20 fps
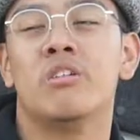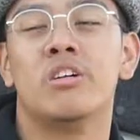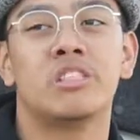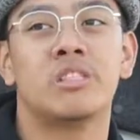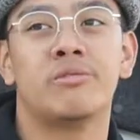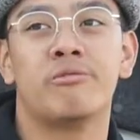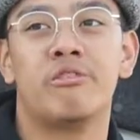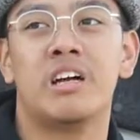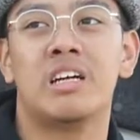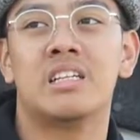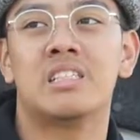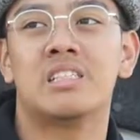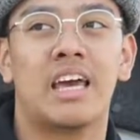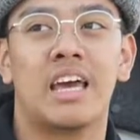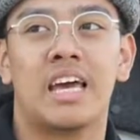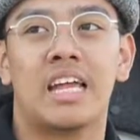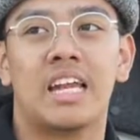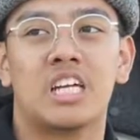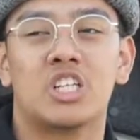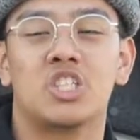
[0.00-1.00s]
with friends
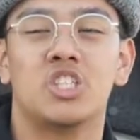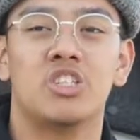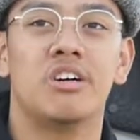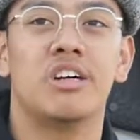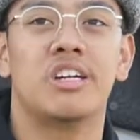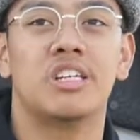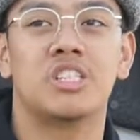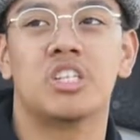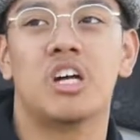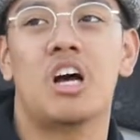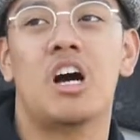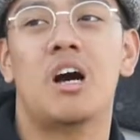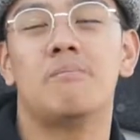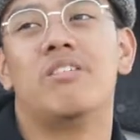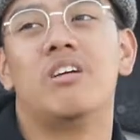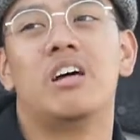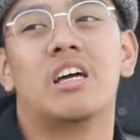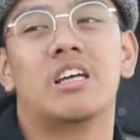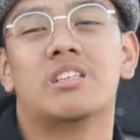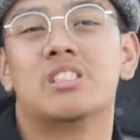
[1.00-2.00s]
and like chill at a shop
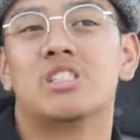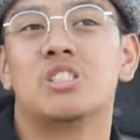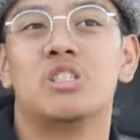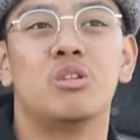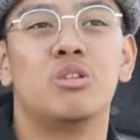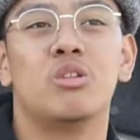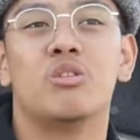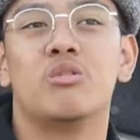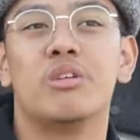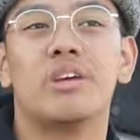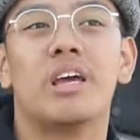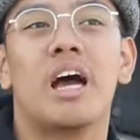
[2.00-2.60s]
for like two, three